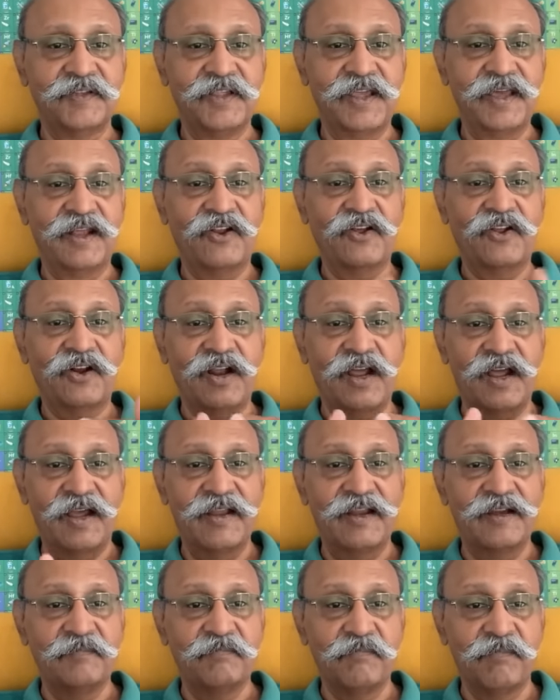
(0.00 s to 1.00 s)
They are our
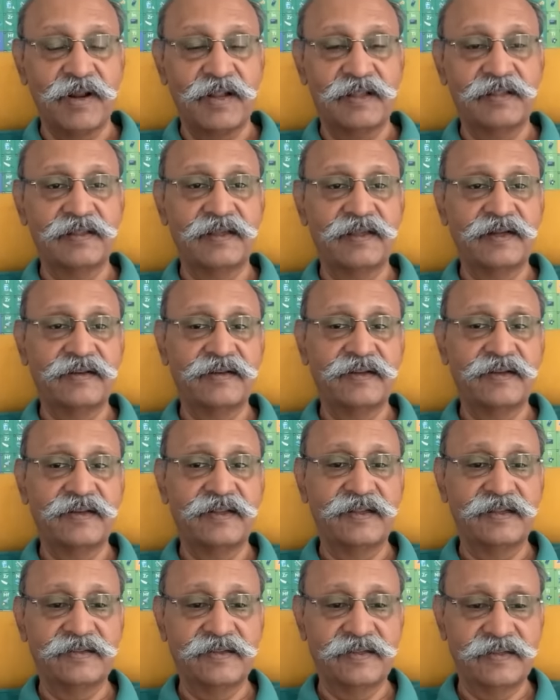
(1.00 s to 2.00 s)
iron brothers
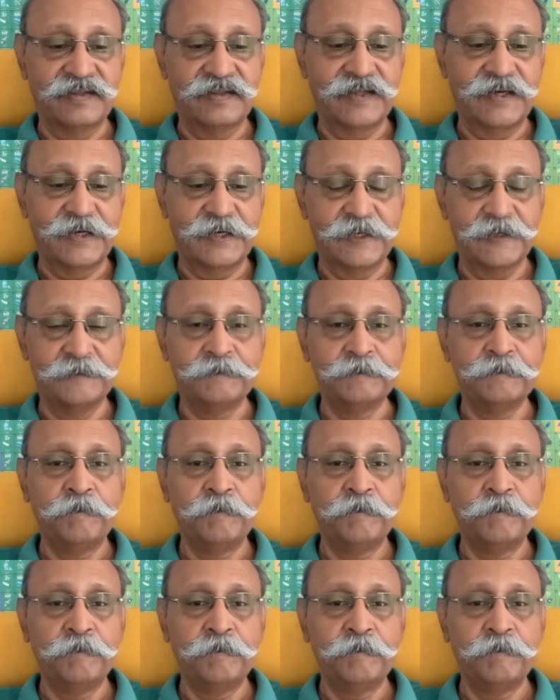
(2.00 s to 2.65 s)
and this and that.